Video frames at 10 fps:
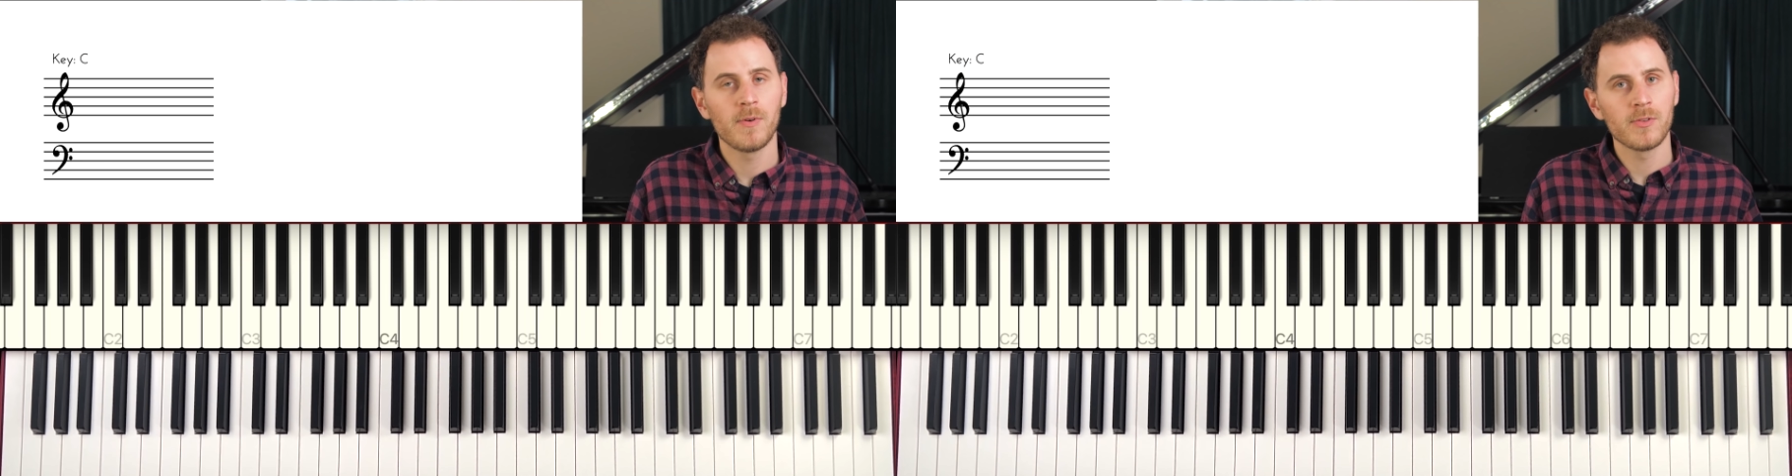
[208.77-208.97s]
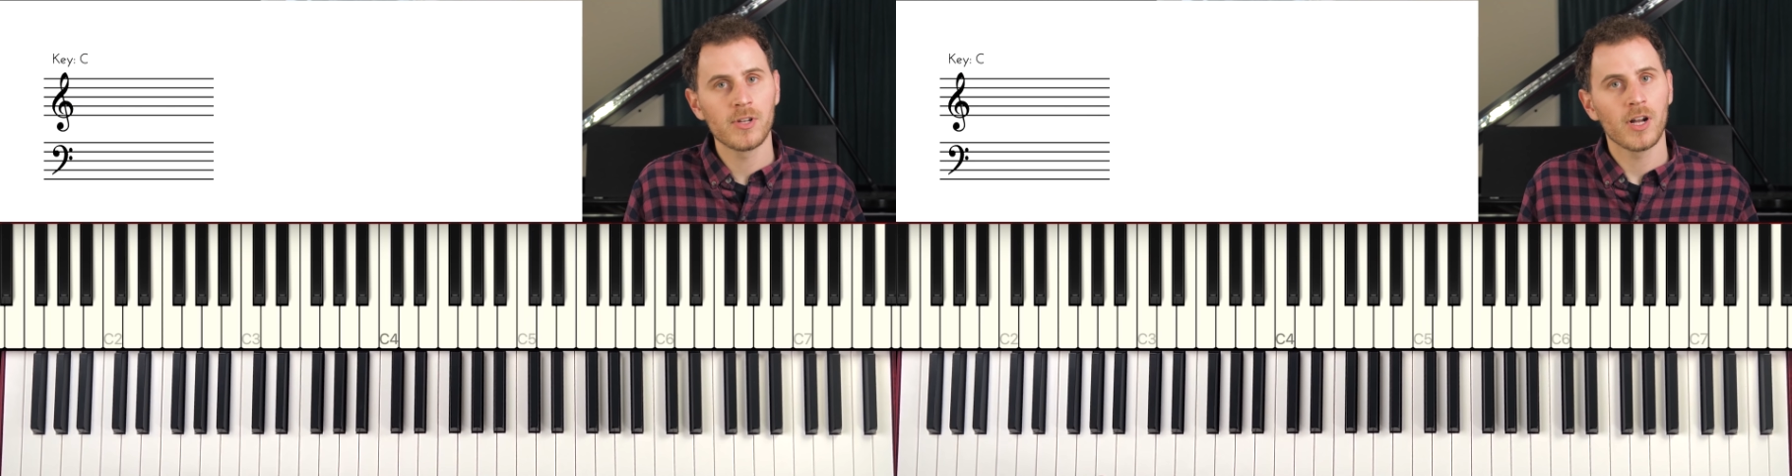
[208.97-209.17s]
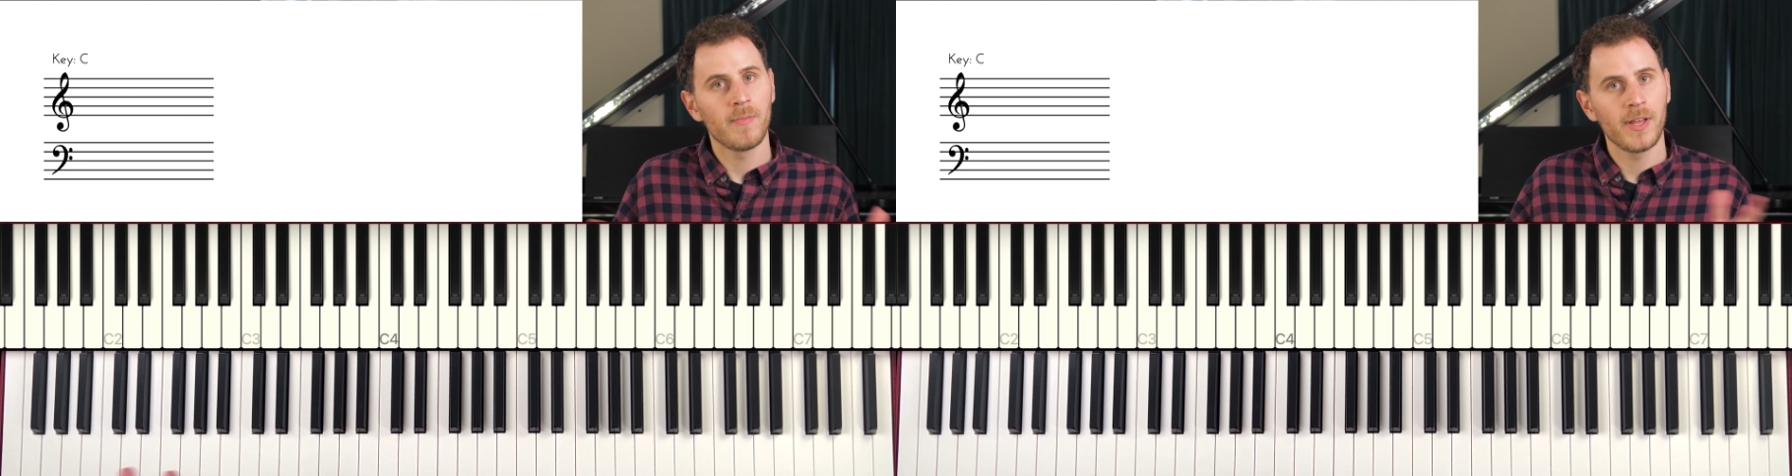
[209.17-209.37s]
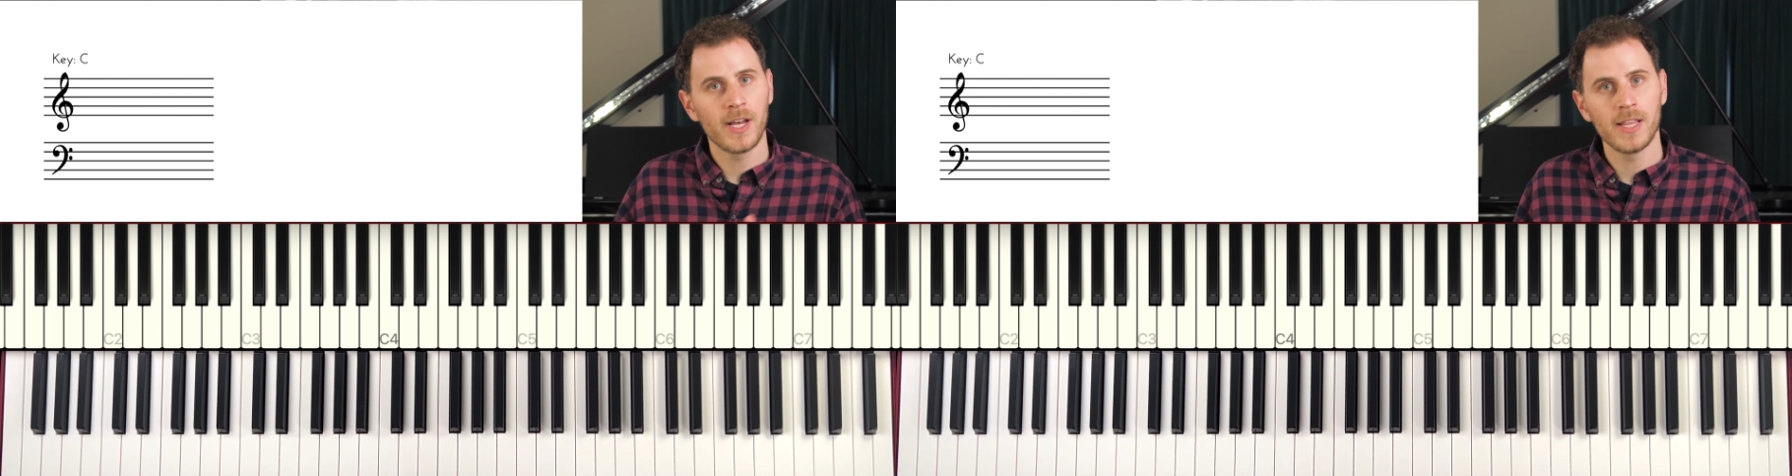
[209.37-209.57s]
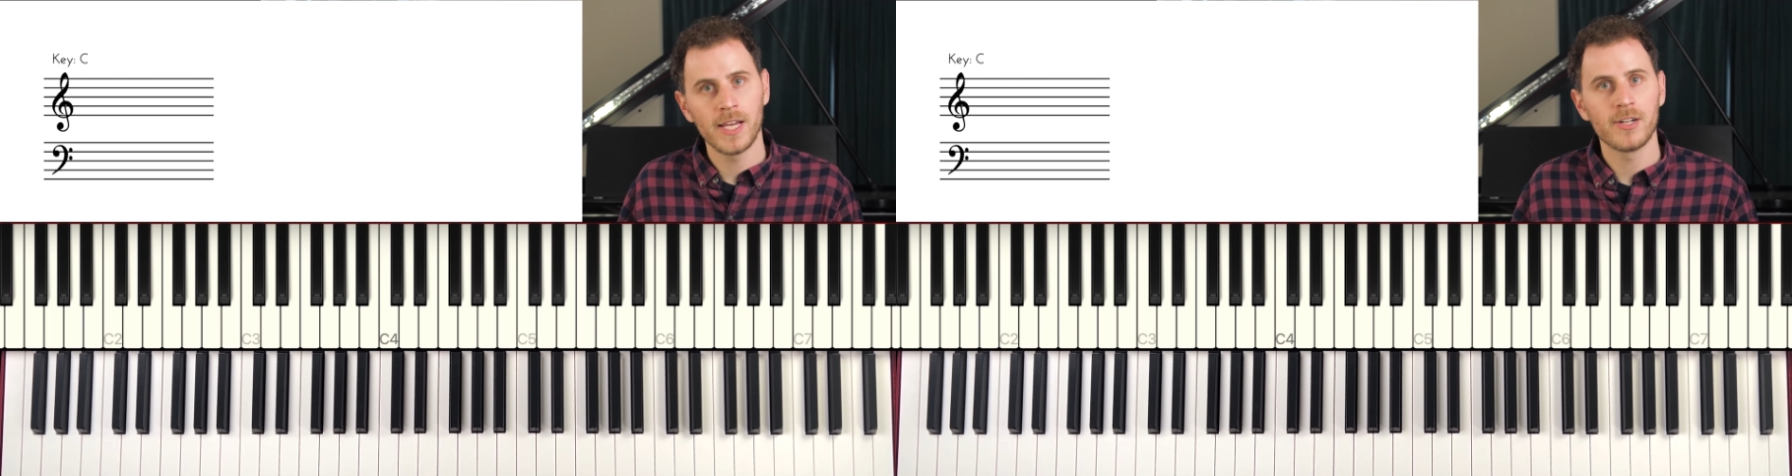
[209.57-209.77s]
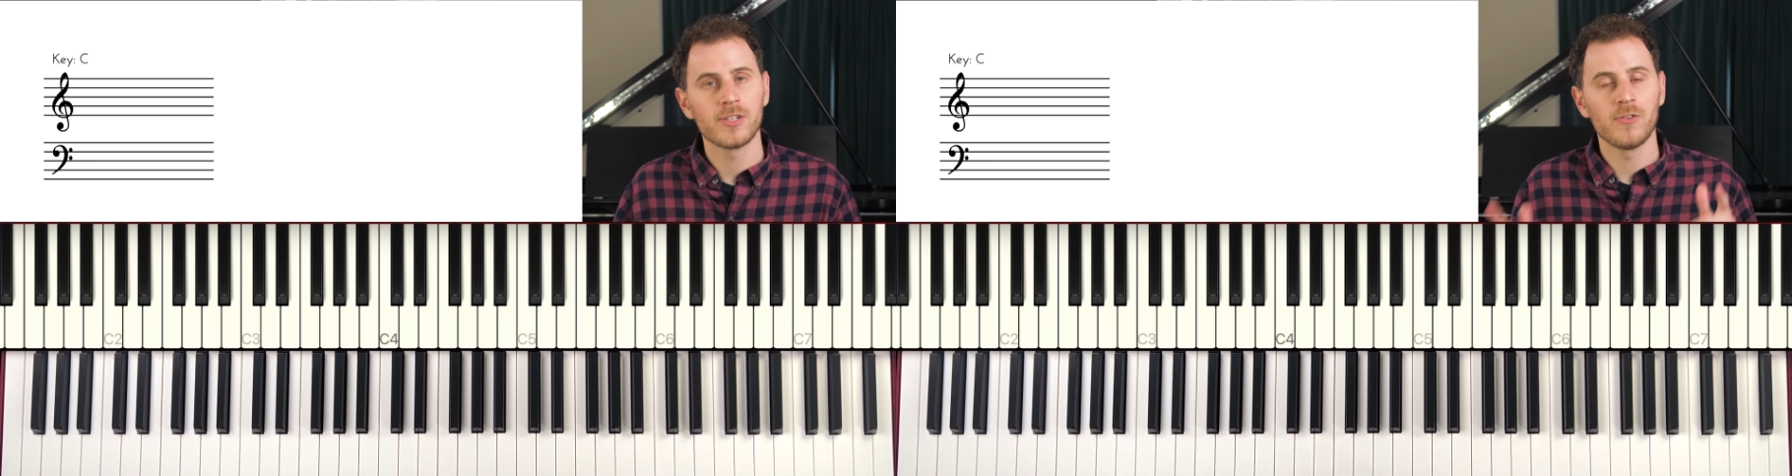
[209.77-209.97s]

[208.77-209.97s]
but we'll talk about that later,